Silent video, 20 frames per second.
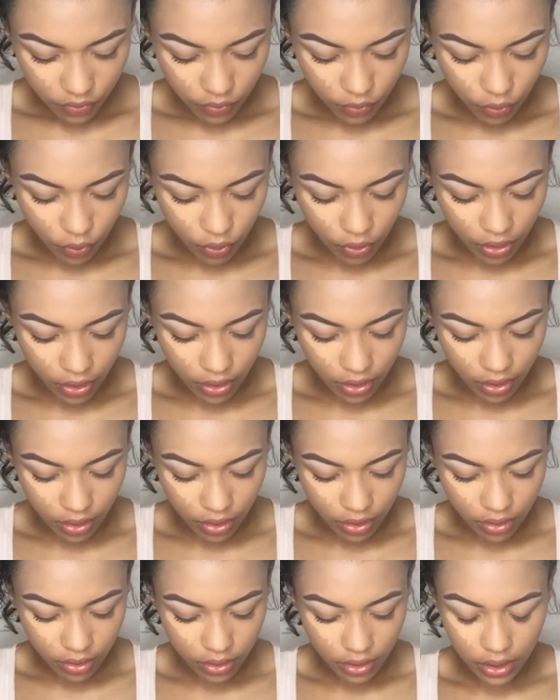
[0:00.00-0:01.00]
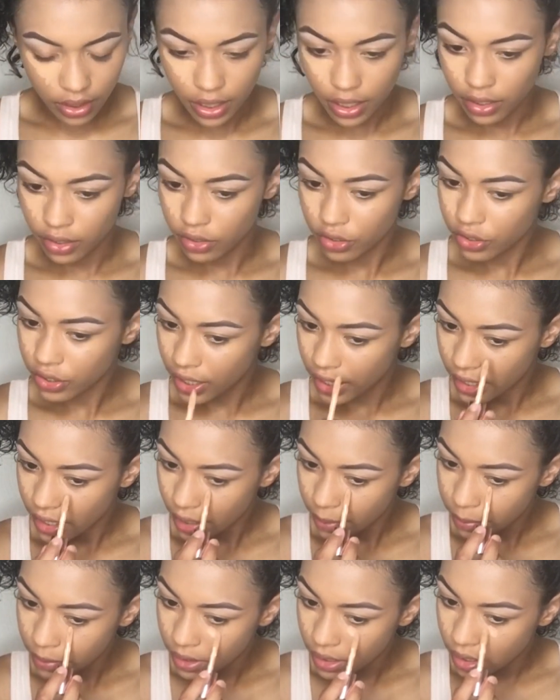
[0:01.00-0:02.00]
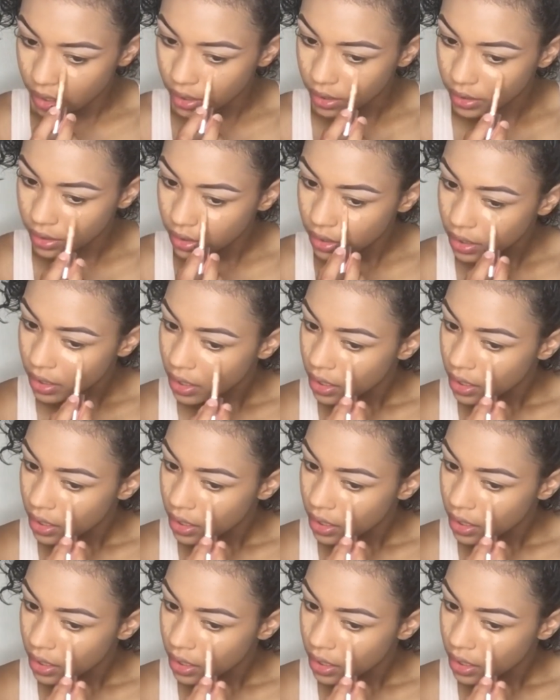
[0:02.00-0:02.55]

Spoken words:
for the other shade I put on